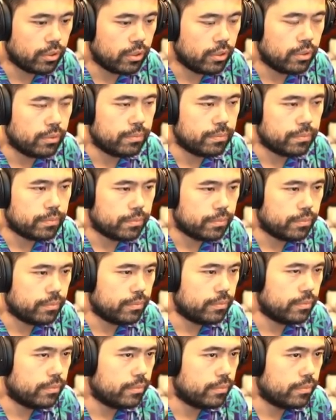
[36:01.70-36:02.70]

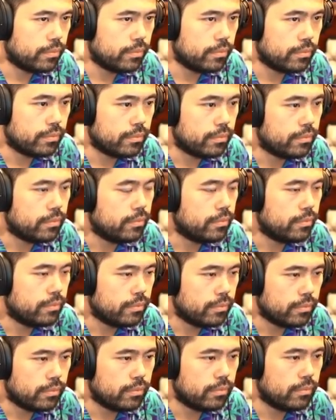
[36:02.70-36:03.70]

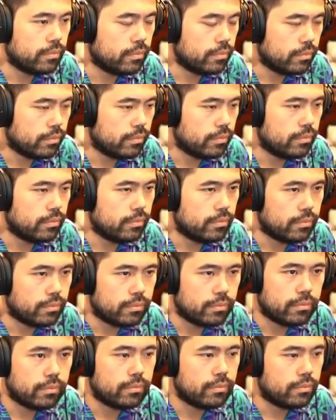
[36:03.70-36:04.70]
No one is speaking in this clip.